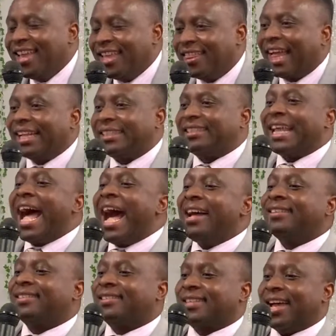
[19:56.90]
that
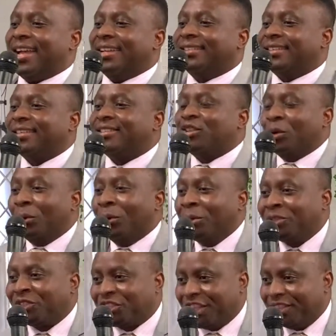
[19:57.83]
answers,
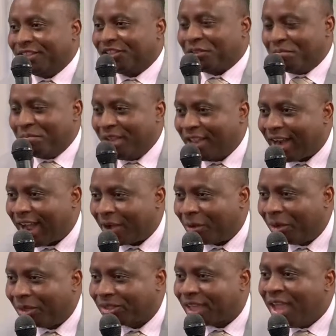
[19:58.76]
solutions,
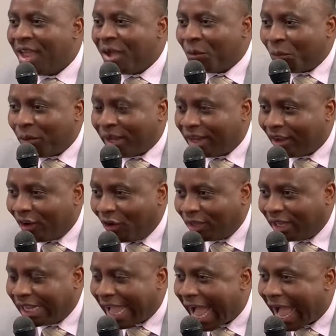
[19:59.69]
miracles will
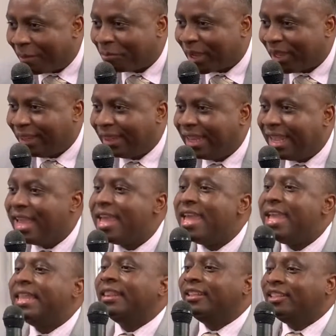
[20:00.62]
only happen
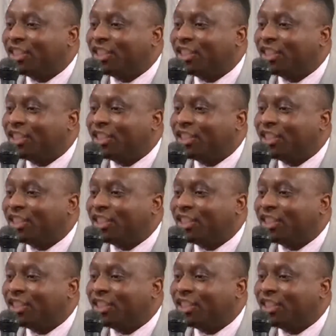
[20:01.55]
in